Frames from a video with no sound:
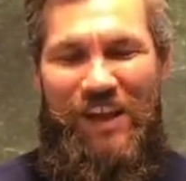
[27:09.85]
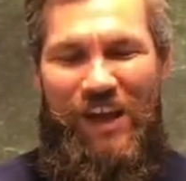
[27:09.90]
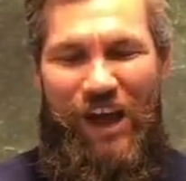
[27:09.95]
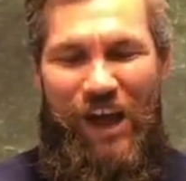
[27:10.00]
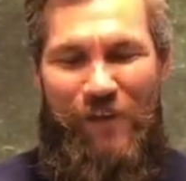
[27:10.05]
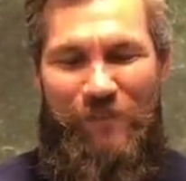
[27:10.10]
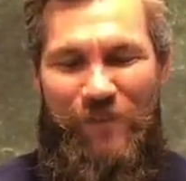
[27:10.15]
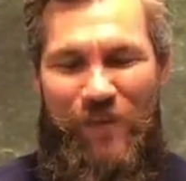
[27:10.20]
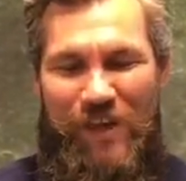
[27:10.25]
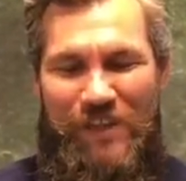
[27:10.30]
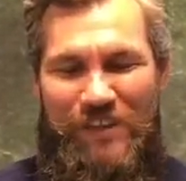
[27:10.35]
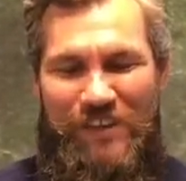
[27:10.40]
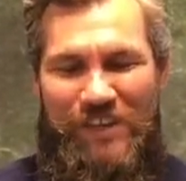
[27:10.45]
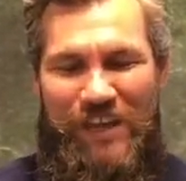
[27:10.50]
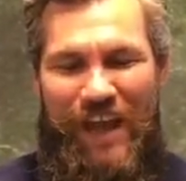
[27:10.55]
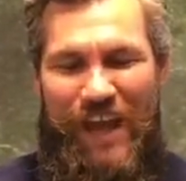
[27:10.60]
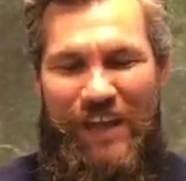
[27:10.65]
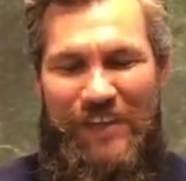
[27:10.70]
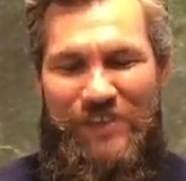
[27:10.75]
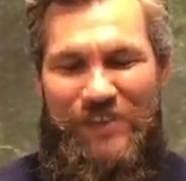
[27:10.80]
Our Father
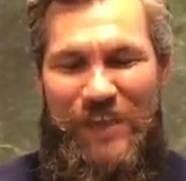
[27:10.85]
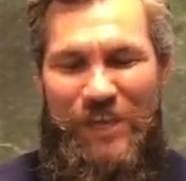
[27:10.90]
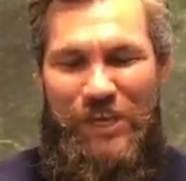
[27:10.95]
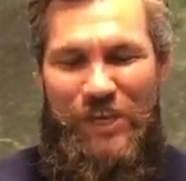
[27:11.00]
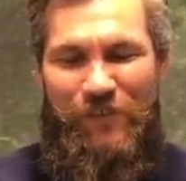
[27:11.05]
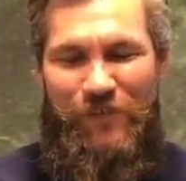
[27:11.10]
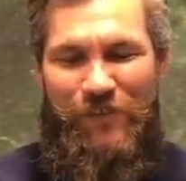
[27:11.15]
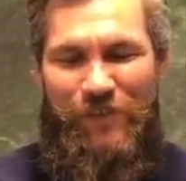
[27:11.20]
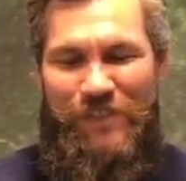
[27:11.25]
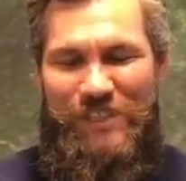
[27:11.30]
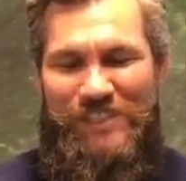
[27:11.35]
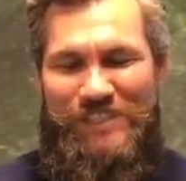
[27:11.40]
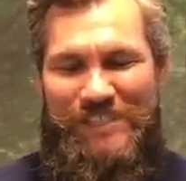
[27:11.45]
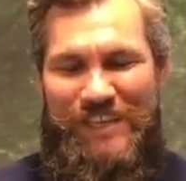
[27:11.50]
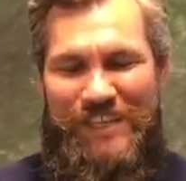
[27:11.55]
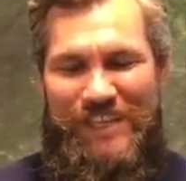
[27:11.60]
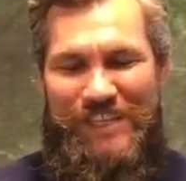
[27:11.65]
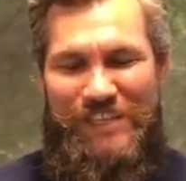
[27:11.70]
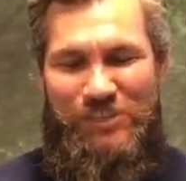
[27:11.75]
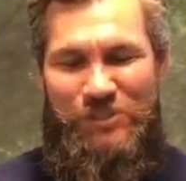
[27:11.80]
God, thank you for this
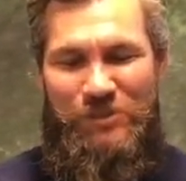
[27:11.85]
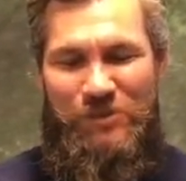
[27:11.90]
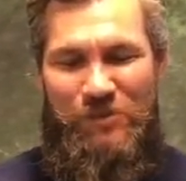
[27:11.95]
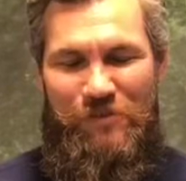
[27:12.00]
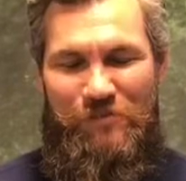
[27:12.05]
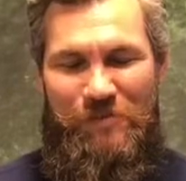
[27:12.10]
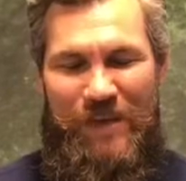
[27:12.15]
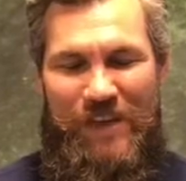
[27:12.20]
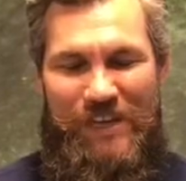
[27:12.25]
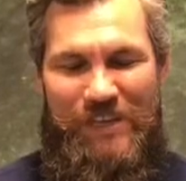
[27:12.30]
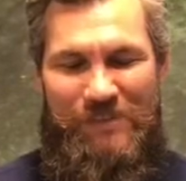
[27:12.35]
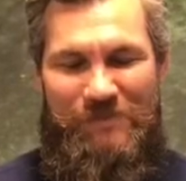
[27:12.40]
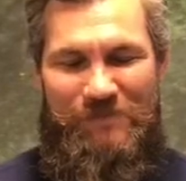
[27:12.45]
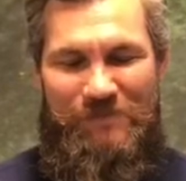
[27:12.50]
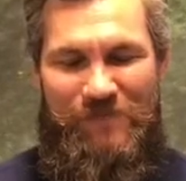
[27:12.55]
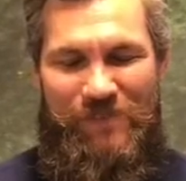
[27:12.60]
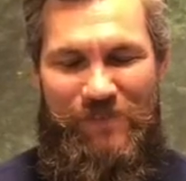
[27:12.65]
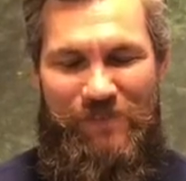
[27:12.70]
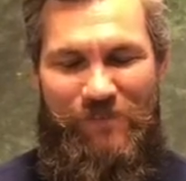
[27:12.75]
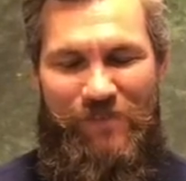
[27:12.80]
day that you have made.
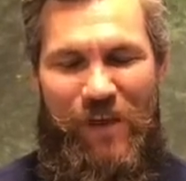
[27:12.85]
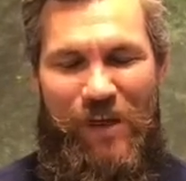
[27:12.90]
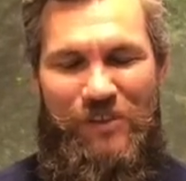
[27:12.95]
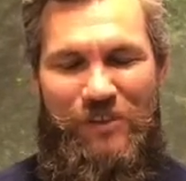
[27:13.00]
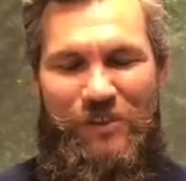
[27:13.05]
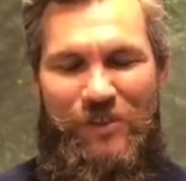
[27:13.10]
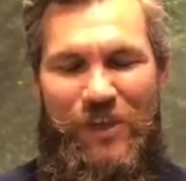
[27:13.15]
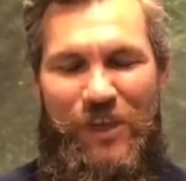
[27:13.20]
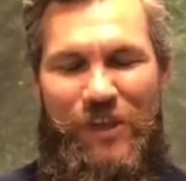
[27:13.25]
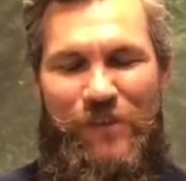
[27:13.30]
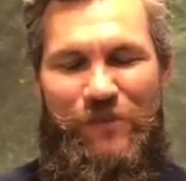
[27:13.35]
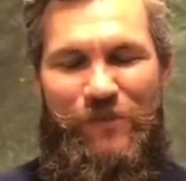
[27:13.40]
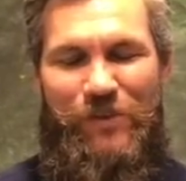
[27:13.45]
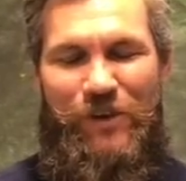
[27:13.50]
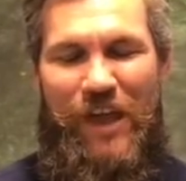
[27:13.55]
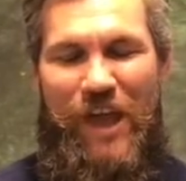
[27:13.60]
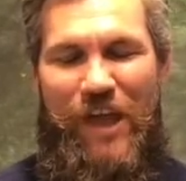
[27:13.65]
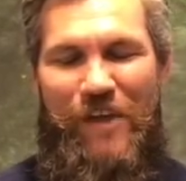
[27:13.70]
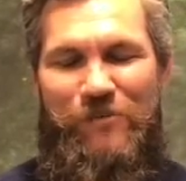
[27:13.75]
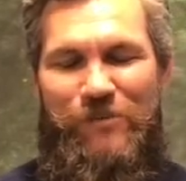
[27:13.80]
Father, thank you
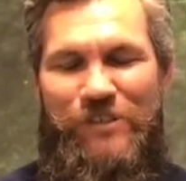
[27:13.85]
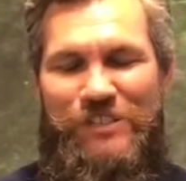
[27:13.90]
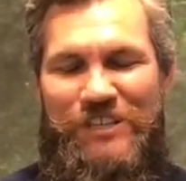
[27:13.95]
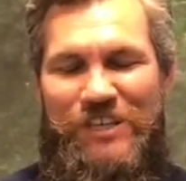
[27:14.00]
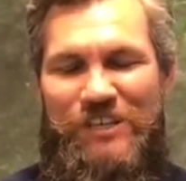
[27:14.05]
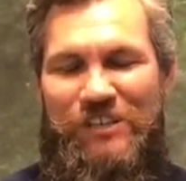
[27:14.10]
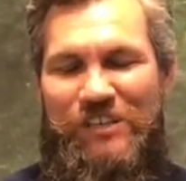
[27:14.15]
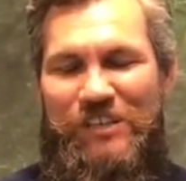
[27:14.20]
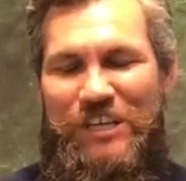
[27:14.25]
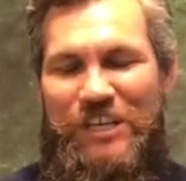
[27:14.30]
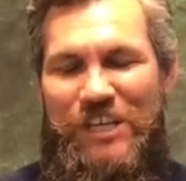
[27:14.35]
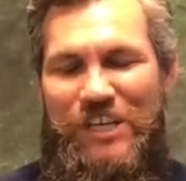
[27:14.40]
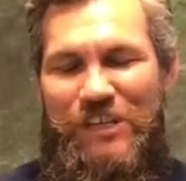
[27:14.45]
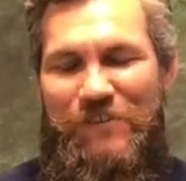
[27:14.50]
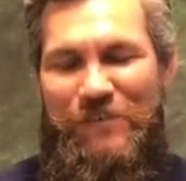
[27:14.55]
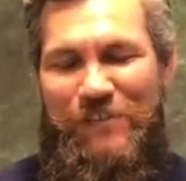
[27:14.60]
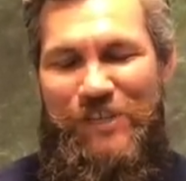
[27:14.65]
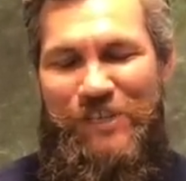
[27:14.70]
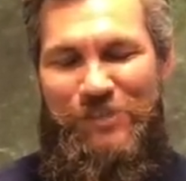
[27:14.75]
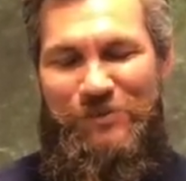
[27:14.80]
for every single
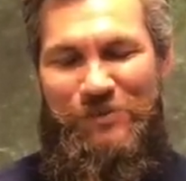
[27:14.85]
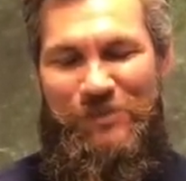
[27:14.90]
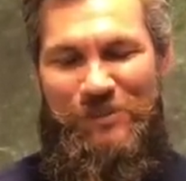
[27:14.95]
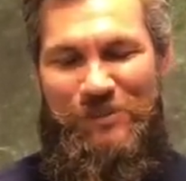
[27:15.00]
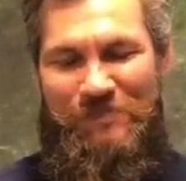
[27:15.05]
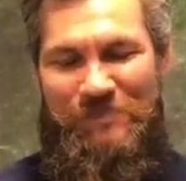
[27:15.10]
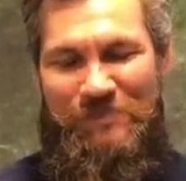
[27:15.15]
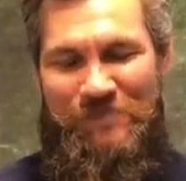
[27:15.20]
individual,